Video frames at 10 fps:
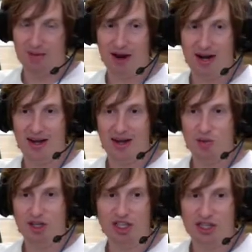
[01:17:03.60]
right?
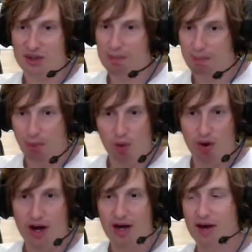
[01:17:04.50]
Which is the
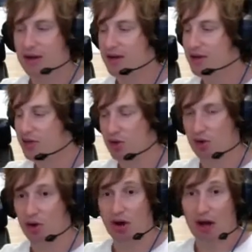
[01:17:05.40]
boring story.
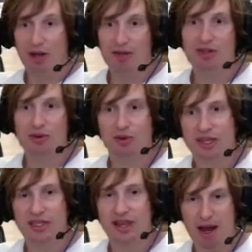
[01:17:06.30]
Look, there's a
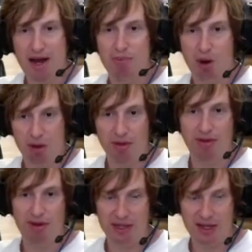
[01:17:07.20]
reason they made Apollo
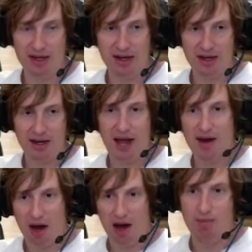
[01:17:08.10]
13 and
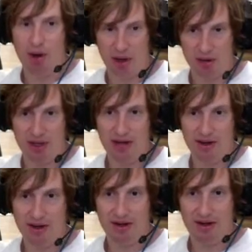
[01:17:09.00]
not Apollo
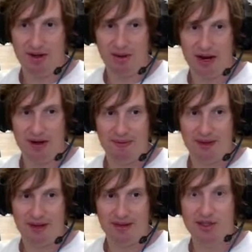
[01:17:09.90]
11, right?
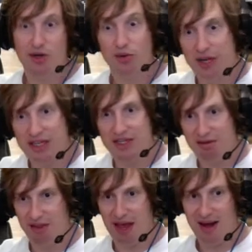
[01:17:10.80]
There's a reason
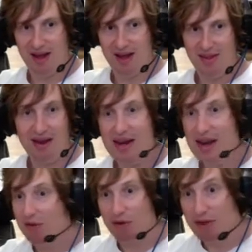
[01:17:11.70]
for that. They've
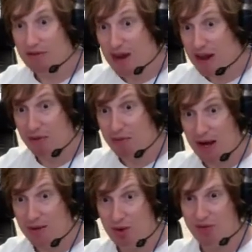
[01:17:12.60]
never
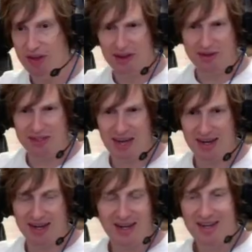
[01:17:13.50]
made a movie. There was
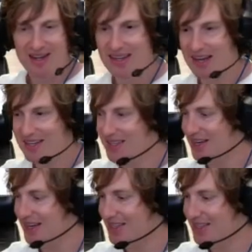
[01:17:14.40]
that
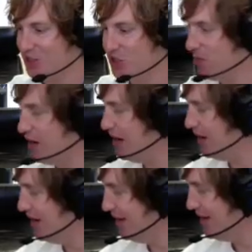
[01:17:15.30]
they just made